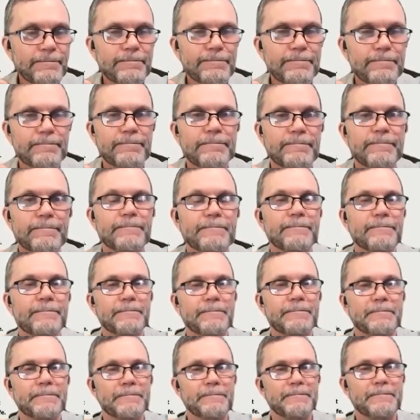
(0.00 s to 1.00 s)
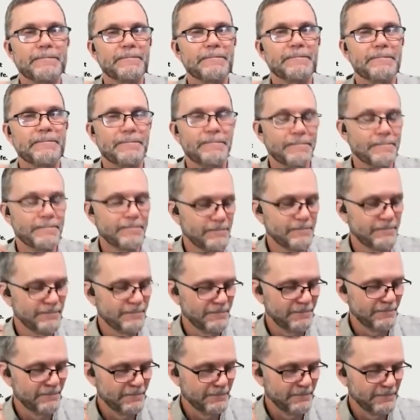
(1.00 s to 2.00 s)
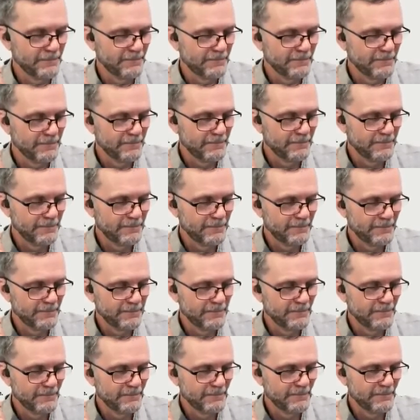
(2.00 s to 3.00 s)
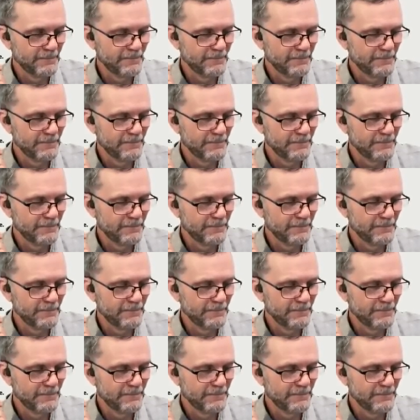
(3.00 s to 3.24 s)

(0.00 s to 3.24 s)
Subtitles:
This person isn't speaking.